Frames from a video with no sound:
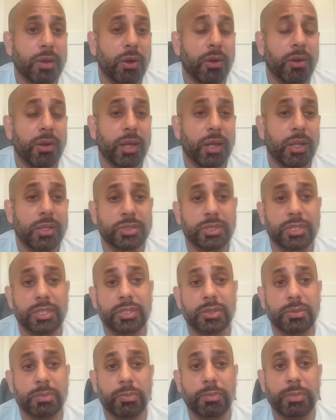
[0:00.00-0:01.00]
our analogy
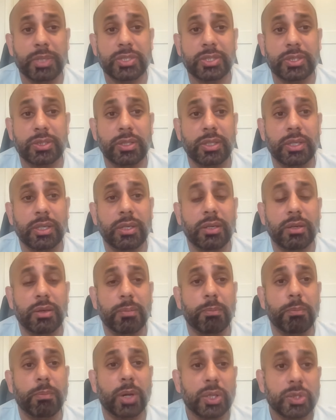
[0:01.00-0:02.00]
is basically
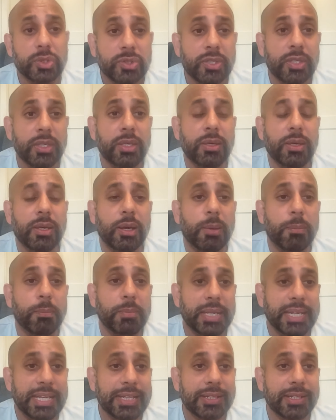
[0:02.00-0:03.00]

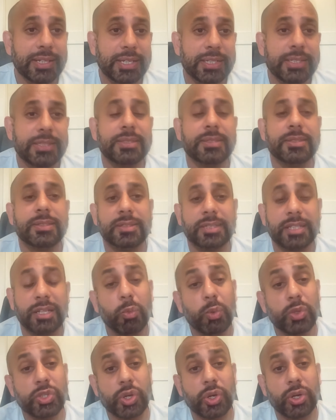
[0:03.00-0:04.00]
mini lakes
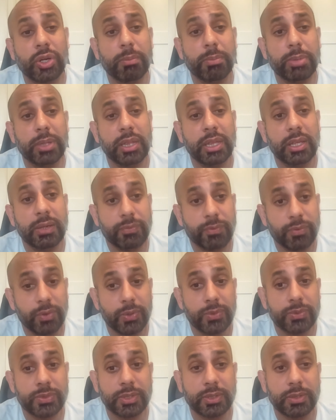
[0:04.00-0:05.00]
which are completely
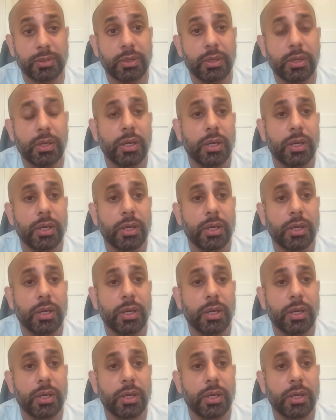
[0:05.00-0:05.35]
frozen.